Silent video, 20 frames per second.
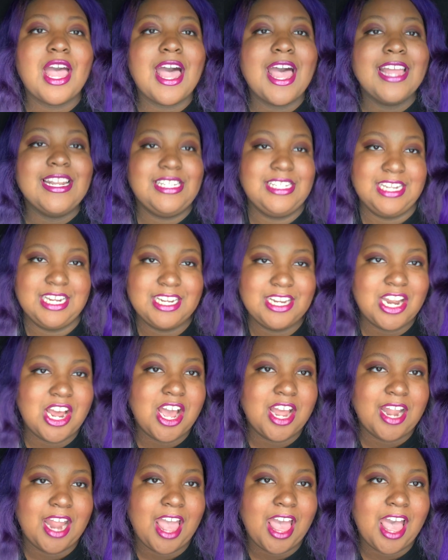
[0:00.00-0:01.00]
I did
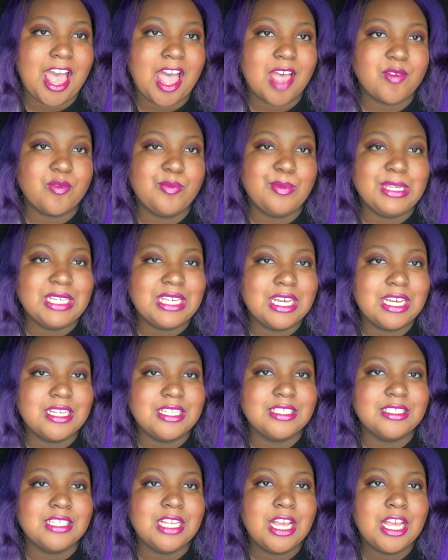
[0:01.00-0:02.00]
not have,
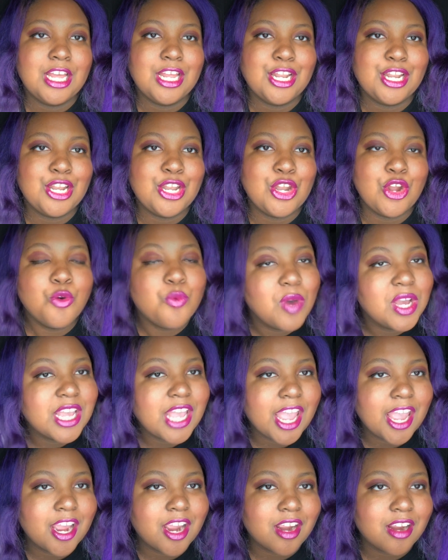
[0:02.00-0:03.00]
because no one
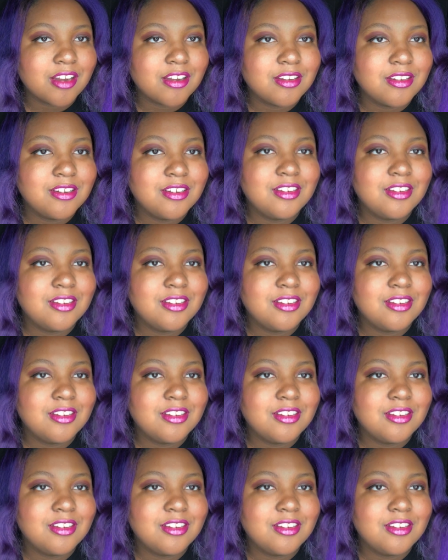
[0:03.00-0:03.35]
cared.